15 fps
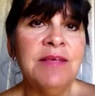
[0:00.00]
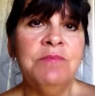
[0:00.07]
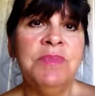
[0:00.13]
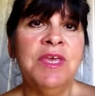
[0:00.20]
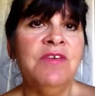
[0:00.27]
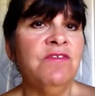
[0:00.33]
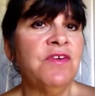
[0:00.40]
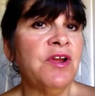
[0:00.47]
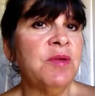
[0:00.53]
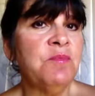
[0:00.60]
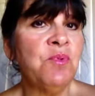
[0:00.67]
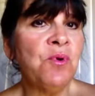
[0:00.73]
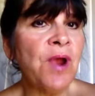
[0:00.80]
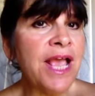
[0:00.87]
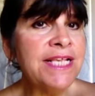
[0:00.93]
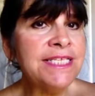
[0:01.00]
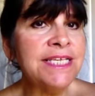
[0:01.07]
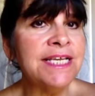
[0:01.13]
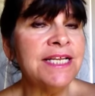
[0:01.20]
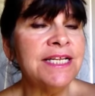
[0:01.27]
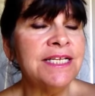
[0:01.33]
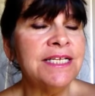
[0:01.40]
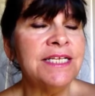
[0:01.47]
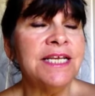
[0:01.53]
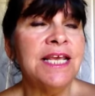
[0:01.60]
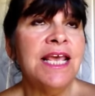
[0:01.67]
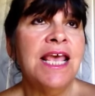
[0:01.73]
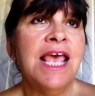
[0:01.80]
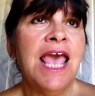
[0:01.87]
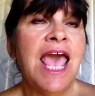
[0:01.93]
and being very present.
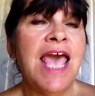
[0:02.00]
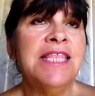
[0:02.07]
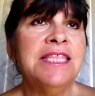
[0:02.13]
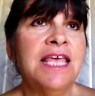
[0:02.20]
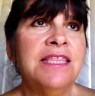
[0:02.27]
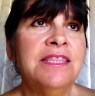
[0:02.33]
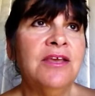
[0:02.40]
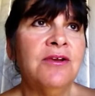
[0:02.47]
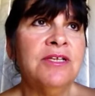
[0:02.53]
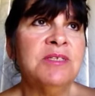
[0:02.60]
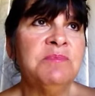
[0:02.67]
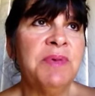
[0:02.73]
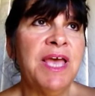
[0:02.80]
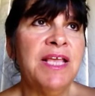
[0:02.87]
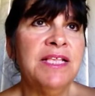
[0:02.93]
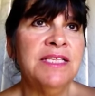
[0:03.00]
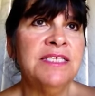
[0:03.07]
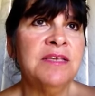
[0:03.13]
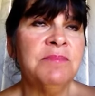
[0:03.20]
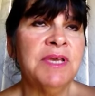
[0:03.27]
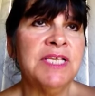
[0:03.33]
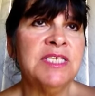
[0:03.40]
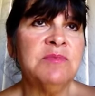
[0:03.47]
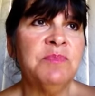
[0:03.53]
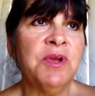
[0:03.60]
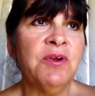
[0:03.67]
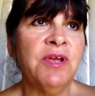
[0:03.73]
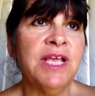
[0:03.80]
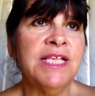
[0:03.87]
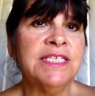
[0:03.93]
And then there's been some
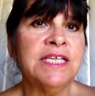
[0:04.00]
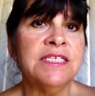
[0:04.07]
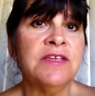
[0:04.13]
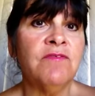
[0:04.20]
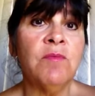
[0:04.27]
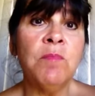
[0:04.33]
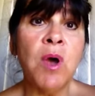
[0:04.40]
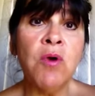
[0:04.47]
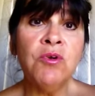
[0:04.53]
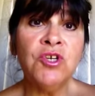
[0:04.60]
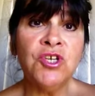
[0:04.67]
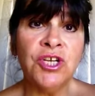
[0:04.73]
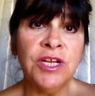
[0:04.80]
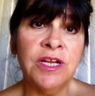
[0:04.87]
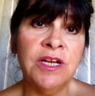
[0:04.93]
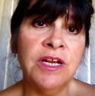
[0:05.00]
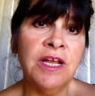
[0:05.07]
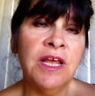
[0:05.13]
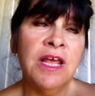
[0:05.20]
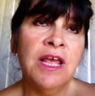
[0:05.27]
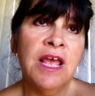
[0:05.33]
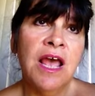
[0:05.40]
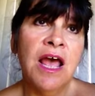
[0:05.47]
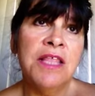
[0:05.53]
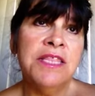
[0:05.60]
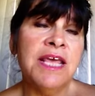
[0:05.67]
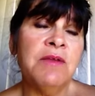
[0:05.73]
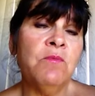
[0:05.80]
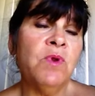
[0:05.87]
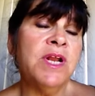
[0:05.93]
experiences of emotion
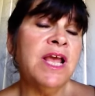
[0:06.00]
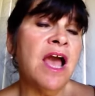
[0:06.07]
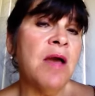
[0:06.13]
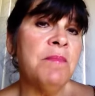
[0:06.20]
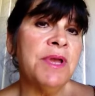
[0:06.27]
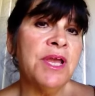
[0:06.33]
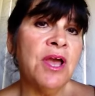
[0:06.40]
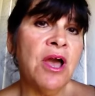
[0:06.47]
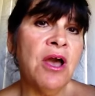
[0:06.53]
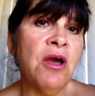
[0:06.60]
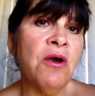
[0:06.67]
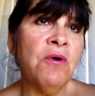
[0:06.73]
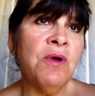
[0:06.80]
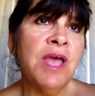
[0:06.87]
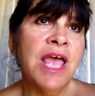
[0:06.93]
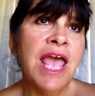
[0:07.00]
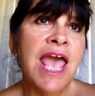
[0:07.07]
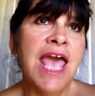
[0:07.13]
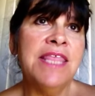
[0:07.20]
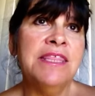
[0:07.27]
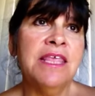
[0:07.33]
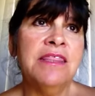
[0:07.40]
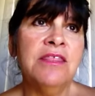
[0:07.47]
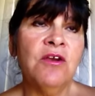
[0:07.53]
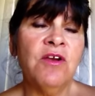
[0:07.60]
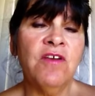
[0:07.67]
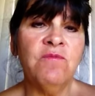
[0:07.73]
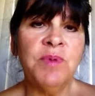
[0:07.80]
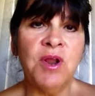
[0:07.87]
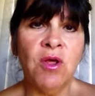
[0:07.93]
that would come and go. And then there
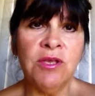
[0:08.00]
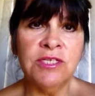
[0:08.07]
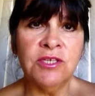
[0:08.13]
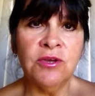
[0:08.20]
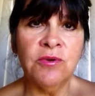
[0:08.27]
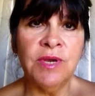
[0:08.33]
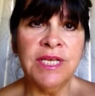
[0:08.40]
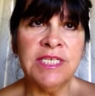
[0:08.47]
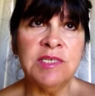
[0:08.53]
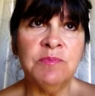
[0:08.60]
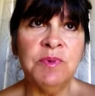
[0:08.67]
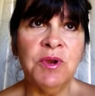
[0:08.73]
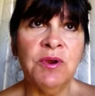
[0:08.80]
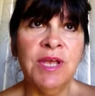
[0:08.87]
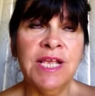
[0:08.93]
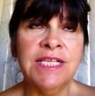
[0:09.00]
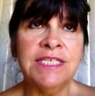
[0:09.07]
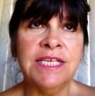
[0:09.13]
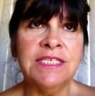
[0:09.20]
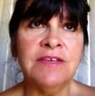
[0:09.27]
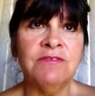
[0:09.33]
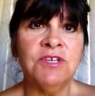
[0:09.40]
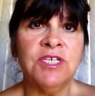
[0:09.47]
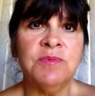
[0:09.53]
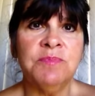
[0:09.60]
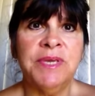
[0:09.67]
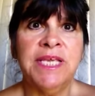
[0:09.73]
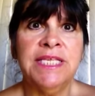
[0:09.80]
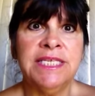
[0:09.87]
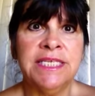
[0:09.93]
have been also experiences of just
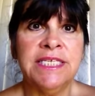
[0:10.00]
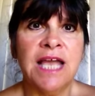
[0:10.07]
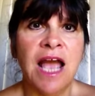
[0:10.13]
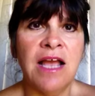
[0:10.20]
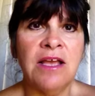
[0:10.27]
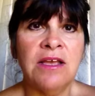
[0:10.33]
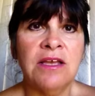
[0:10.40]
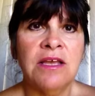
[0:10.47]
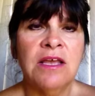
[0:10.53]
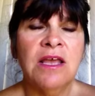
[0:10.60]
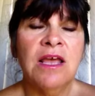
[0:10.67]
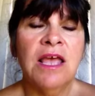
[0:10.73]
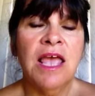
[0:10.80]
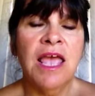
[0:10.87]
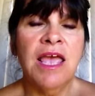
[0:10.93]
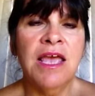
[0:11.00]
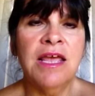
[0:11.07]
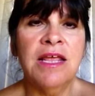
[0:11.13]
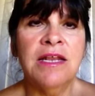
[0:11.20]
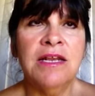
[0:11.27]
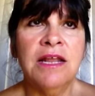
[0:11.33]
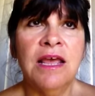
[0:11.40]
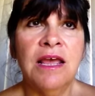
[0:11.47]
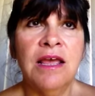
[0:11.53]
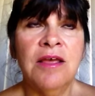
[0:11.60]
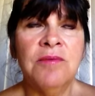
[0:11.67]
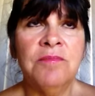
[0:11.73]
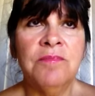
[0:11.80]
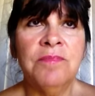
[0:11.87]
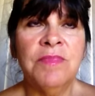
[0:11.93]
being stuck. And
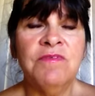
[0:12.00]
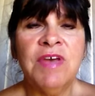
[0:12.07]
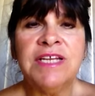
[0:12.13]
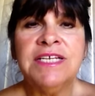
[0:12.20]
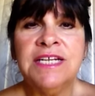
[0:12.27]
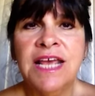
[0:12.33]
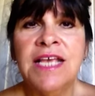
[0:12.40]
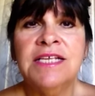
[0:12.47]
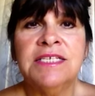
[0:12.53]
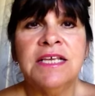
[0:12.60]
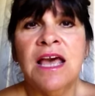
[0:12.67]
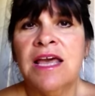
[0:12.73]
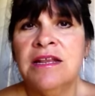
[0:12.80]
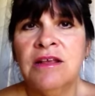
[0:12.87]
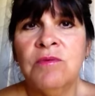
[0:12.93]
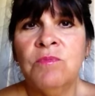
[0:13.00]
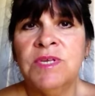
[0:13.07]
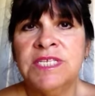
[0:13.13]
in fact, today was kind